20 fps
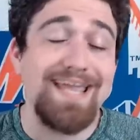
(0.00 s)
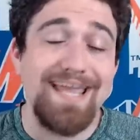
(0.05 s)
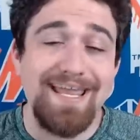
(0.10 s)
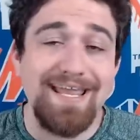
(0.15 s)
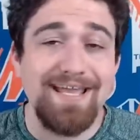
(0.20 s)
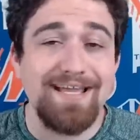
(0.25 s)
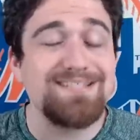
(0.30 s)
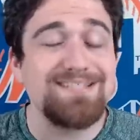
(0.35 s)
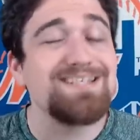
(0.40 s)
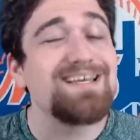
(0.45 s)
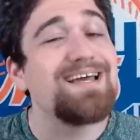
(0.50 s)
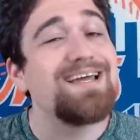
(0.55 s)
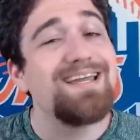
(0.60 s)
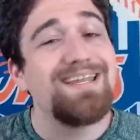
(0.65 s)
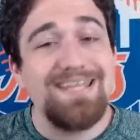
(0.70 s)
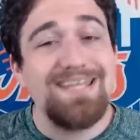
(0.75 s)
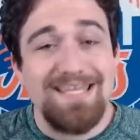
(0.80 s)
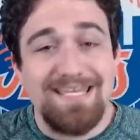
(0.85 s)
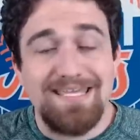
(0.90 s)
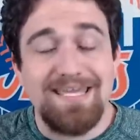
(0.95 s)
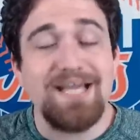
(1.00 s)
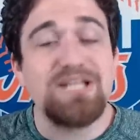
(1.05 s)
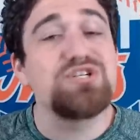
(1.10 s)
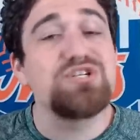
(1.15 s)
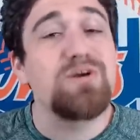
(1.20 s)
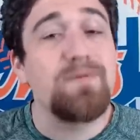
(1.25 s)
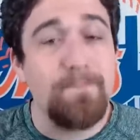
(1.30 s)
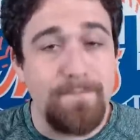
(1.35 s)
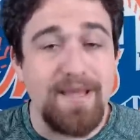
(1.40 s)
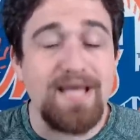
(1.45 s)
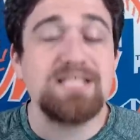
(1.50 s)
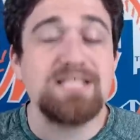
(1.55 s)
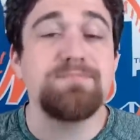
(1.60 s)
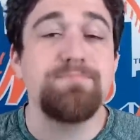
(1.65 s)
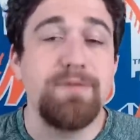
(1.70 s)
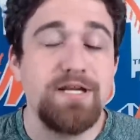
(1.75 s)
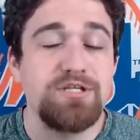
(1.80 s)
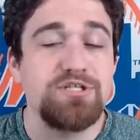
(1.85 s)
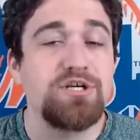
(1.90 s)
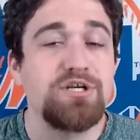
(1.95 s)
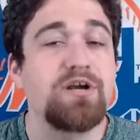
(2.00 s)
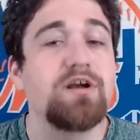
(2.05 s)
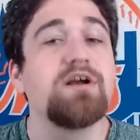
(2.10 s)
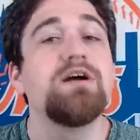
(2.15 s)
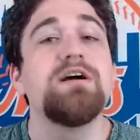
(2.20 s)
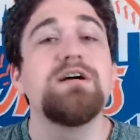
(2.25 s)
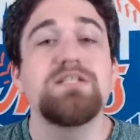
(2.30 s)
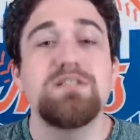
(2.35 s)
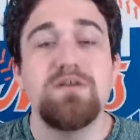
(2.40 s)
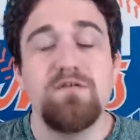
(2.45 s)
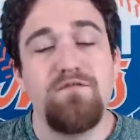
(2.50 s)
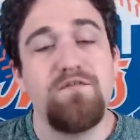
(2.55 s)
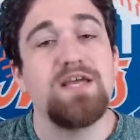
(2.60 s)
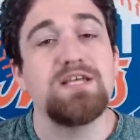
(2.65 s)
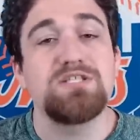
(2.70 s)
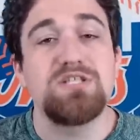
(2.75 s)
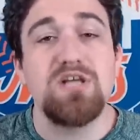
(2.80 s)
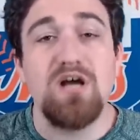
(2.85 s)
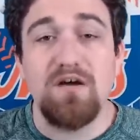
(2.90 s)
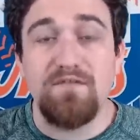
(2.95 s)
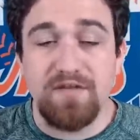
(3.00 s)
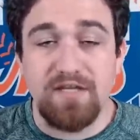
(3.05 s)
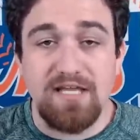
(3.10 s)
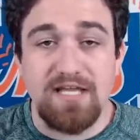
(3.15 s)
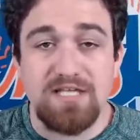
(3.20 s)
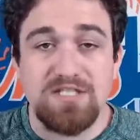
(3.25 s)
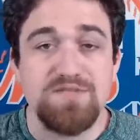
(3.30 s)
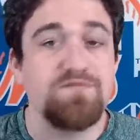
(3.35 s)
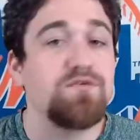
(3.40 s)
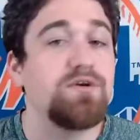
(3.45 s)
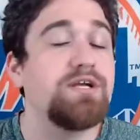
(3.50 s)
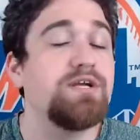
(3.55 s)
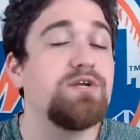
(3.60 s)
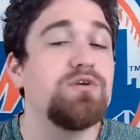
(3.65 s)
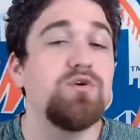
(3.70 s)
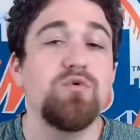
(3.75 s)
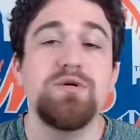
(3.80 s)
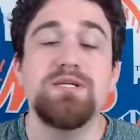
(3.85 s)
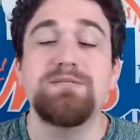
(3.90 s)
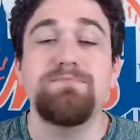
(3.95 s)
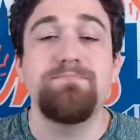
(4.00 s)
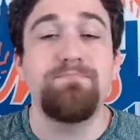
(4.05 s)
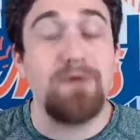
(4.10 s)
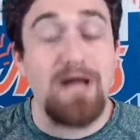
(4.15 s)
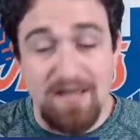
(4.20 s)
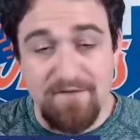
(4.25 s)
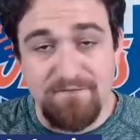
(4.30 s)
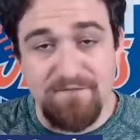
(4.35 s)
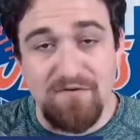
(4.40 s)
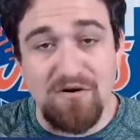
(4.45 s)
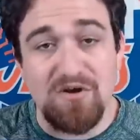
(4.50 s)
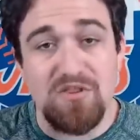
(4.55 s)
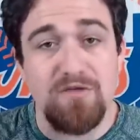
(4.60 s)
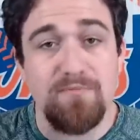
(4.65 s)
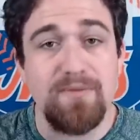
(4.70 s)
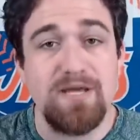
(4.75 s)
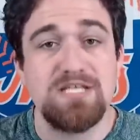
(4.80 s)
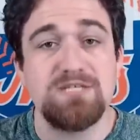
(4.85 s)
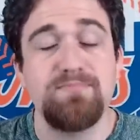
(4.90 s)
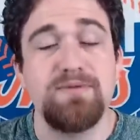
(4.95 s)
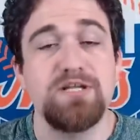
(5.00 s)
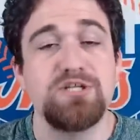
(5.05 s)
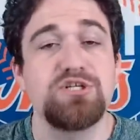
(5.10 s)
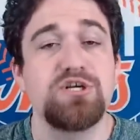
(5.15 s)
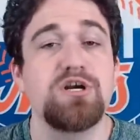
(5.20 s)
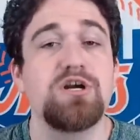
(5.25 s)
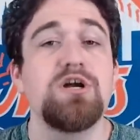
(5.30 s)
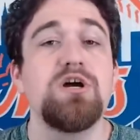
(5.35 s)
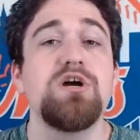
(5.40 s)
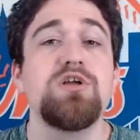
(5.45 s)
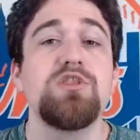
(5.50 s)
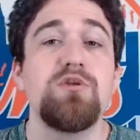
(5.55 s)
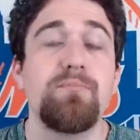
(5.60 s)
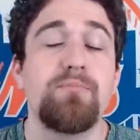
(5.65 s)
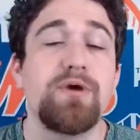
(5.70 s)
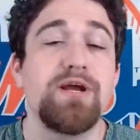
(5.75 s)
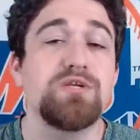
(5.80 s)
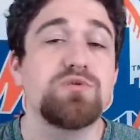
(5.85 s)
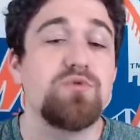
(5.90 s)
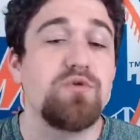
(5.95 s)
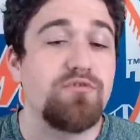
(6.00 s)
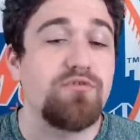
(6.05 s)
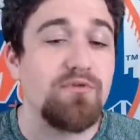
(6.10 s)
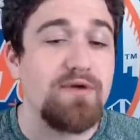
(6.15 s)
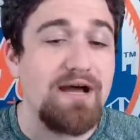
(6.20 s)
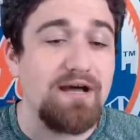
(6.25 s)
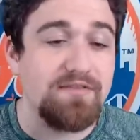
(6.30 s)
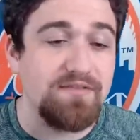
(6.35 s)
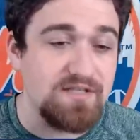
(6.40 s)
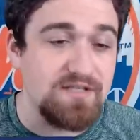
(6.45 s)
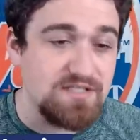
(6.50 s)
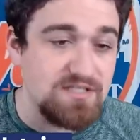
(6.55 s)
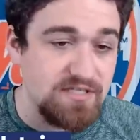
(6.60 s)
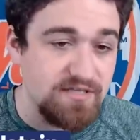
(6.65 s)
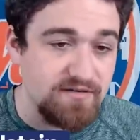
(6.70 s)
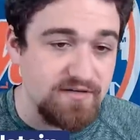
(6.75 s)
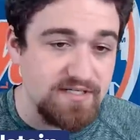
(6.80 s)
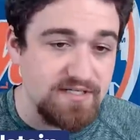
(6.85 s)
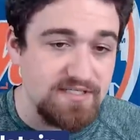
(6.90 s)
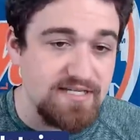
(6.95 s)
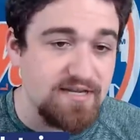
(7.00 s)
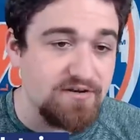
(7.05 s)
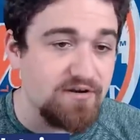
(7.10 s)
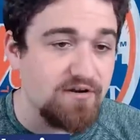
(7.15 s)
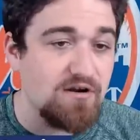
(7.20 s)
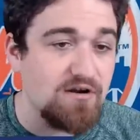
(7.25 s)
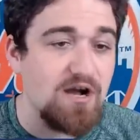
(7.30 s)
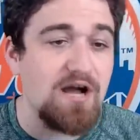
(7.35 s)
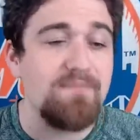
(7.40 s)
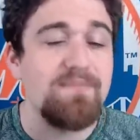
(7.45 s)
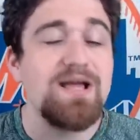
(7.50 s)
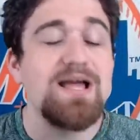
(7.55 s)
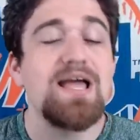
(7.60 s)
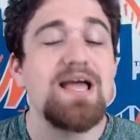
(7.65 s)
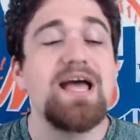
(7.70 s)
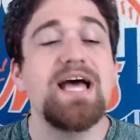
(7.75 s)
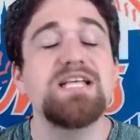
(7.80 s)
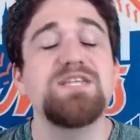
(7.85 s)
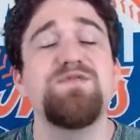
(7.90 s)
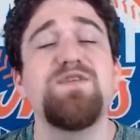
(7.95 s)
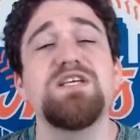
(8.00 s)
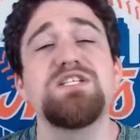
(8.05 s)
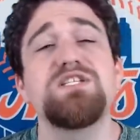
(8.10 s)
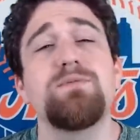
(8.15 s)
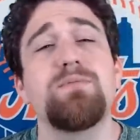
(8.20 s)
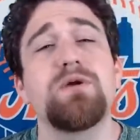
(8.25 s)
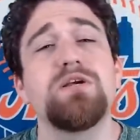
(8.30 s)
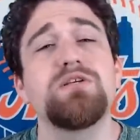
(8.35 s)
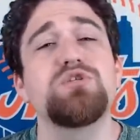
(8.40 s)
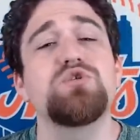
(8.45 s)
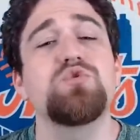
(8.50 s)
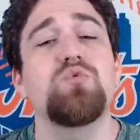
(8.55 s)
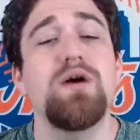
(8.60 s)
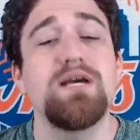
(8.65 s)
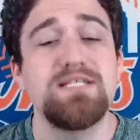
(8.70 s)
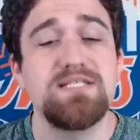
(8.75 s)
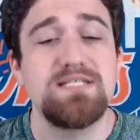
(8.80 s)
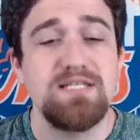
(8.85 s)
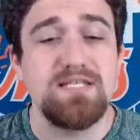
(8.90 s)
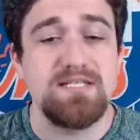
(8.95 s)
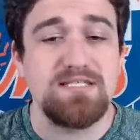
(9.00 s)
And you get your best pitcher to face off against Fried, who is by far the best pitcher the Braves will throw out in this series. Now, DeGrom has faced the Braves twice